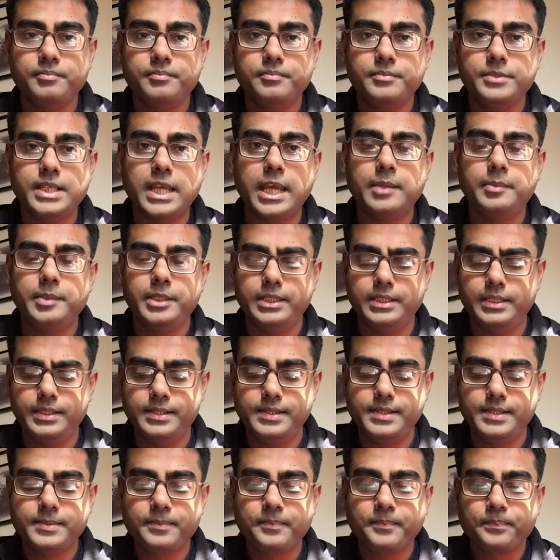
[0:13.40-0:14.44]

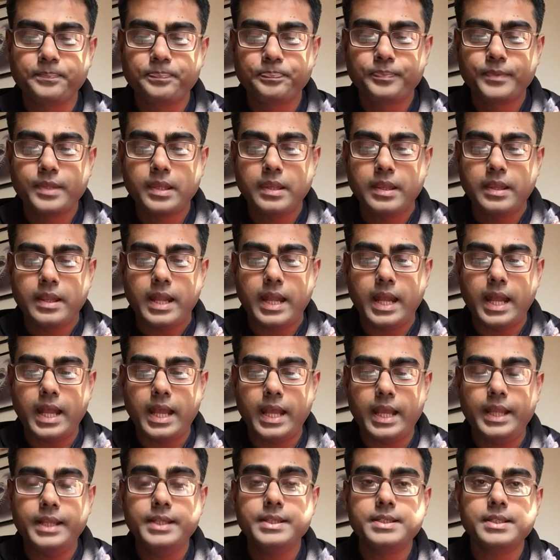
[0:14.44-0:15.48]
diabetes?
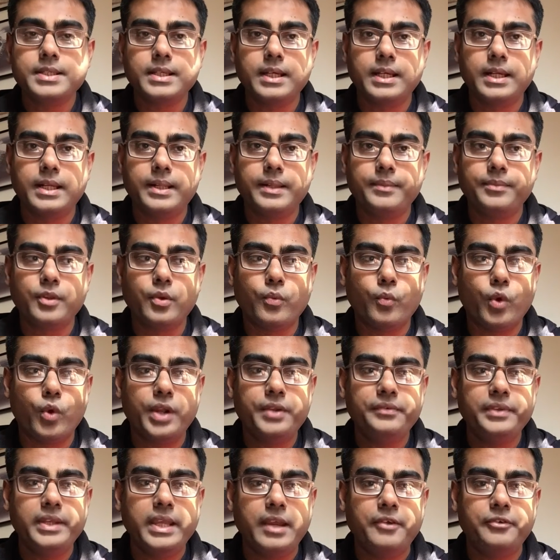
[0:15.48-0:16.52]
And
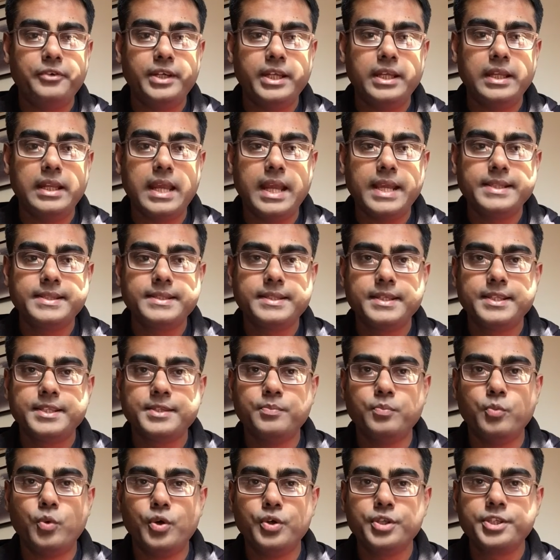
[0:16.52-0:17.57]
what we have realized is
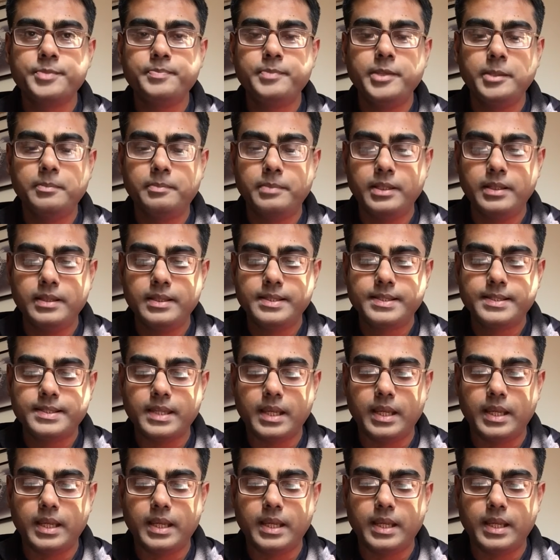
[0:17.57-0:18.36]
most people's